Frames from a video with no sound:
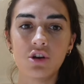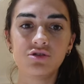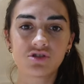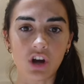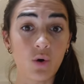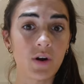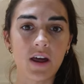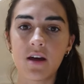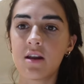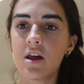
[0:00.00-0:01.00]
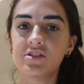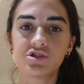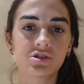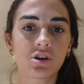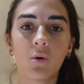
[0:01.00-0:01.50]
zone in and
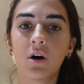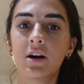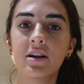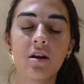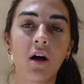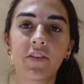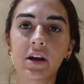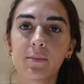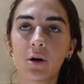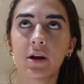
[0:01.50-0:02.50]
just go hard and not think about,